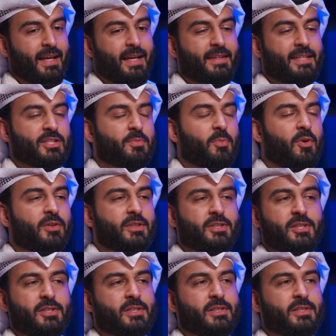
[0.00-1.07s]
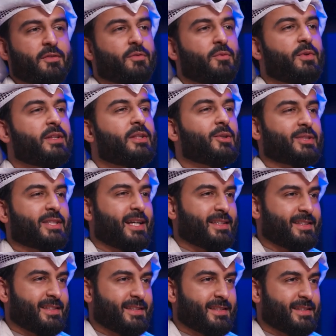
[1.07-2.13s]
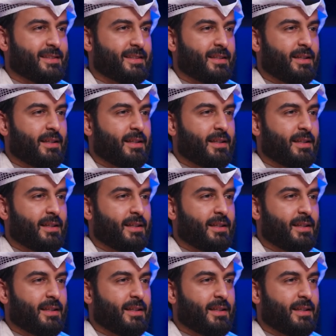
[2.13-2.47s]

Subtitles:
and the small decisions of window sizes.